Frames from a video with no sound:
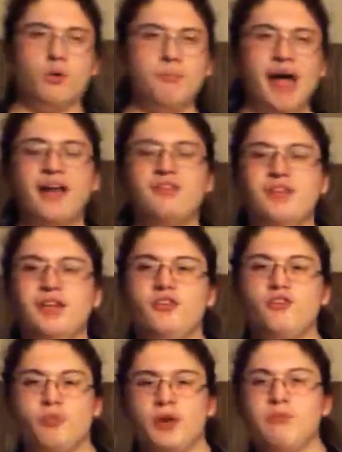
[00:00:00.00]
back-seated
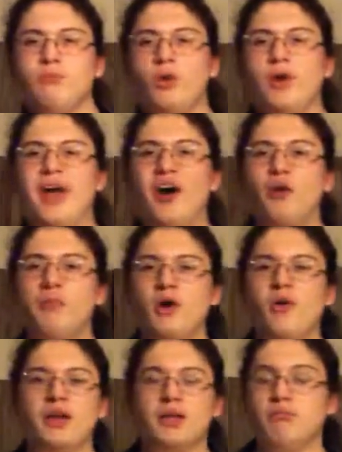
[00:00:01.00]
springboard
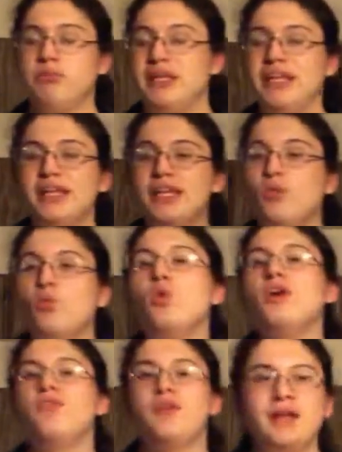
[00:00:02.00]
elbow and completely
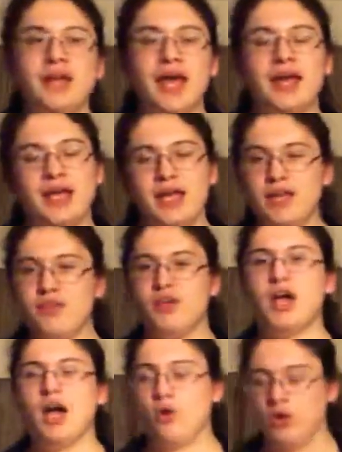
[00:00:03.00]
whiffing and hitting
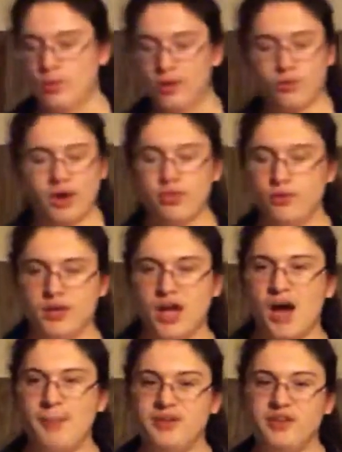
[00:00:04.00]
or going right through the
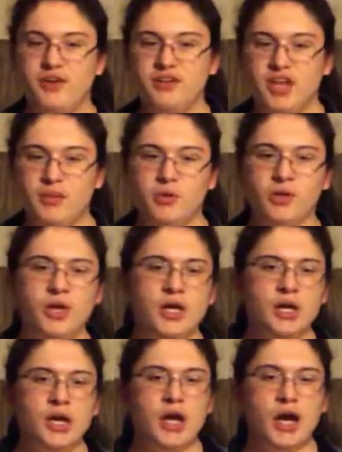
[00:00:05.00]
commentary table.
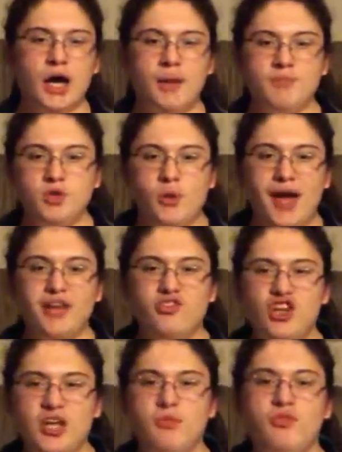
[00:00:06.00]
You had
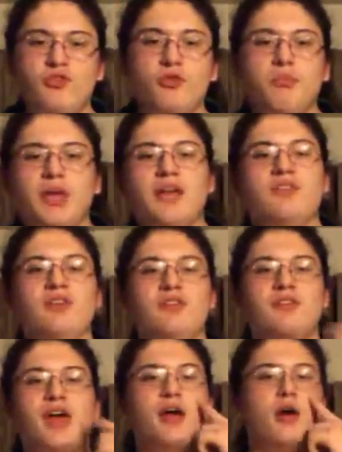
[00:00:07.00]
James suplexing
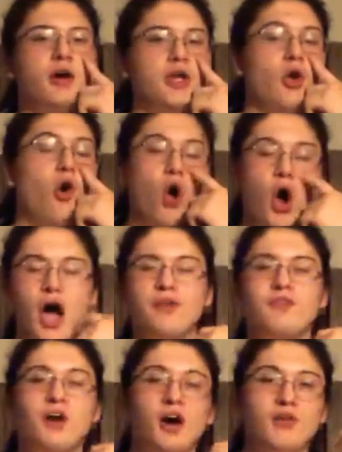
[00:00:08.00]
Zach Hardy
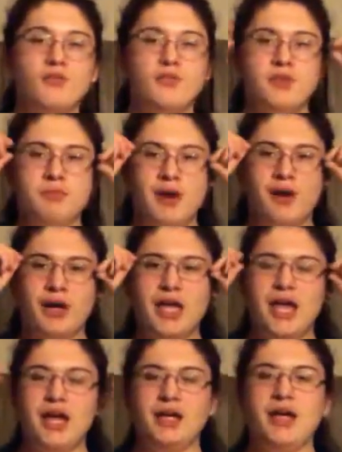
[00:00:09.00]
off of the
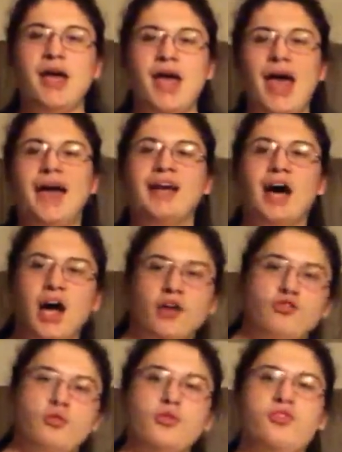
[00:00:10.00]
barricade and
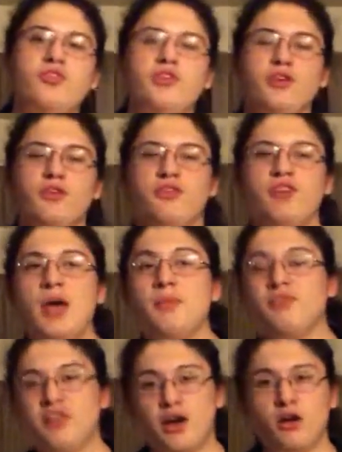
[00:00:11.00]
onto the steel
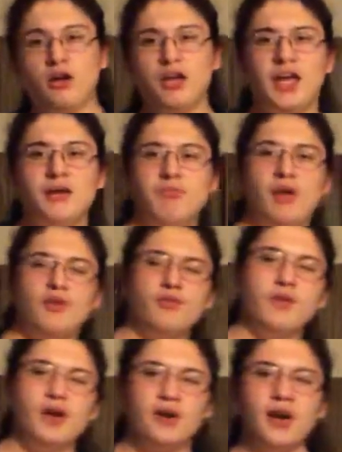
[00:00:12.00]
steps that hurt like a
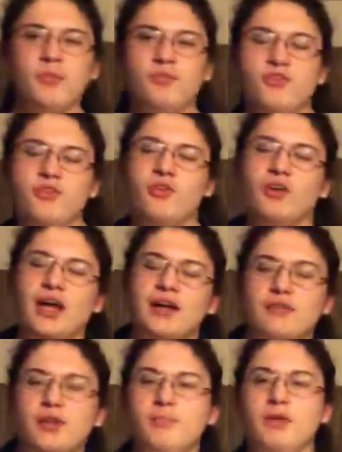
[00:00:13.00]
motherfucker. I'm still kind
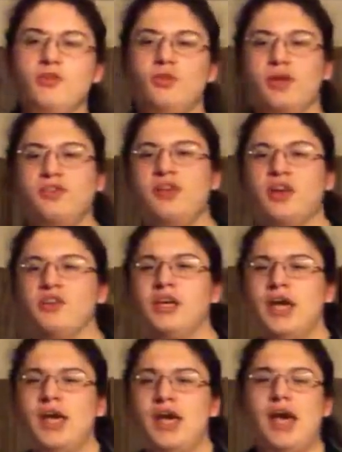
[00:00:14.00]
of limping to an extent.
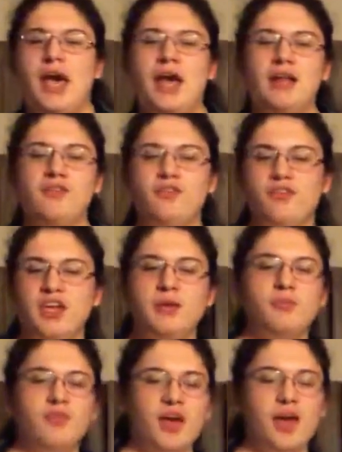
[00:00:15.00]
And at the
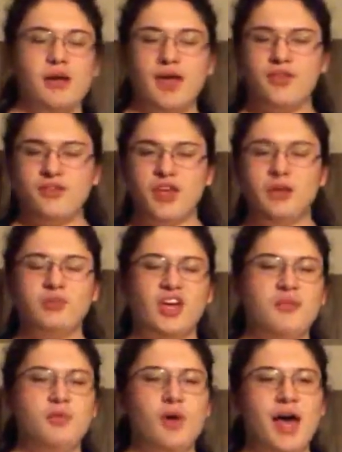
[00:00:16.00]
same
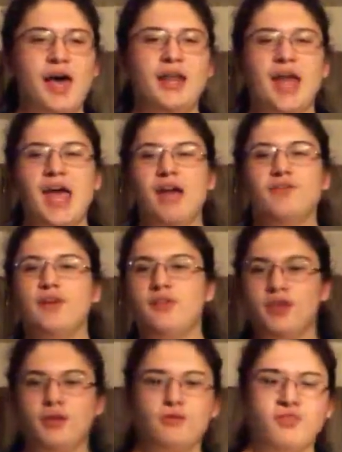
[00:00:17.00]
time, you had
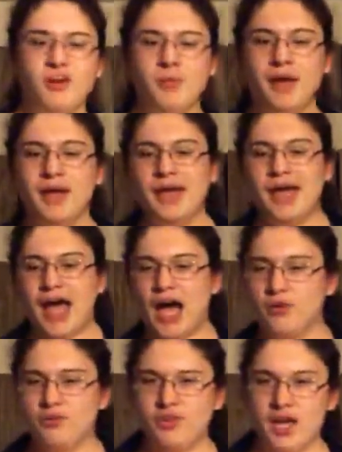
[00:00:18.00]
everything from
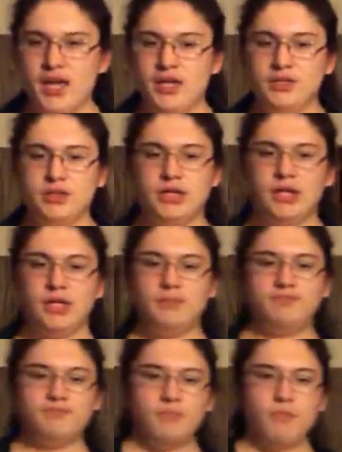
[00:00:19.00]
outside
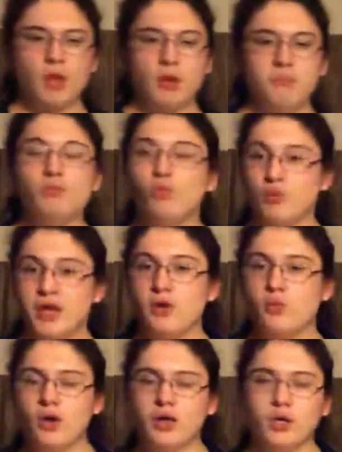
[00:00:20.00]

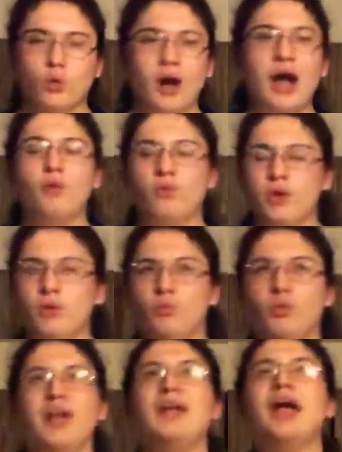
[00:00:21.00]
ring work
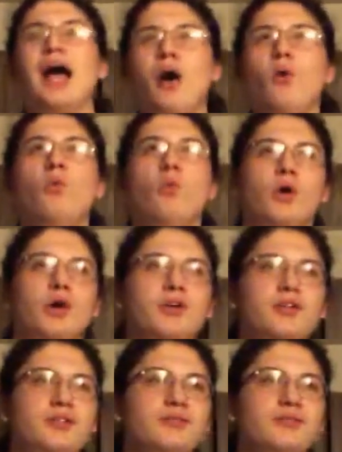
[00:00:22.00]
or